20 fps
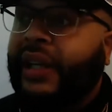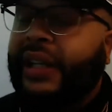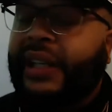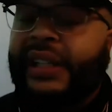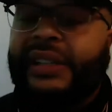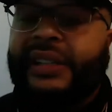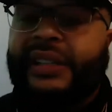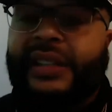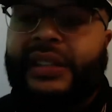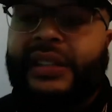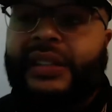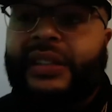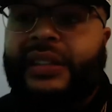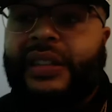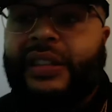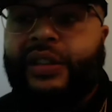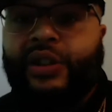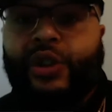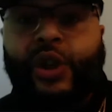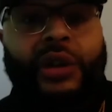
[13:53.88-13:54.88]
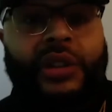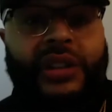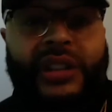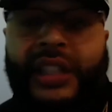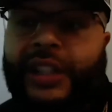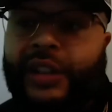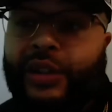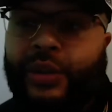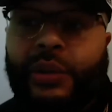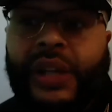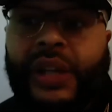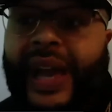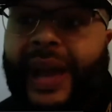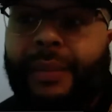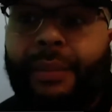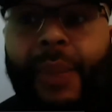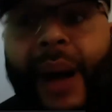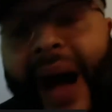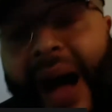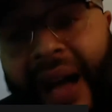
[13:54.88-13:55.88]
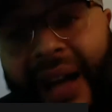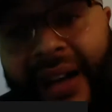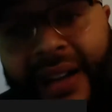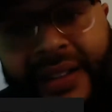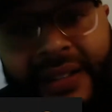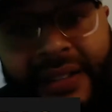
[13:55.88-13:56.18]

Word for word: it is there's certain things you can't buy.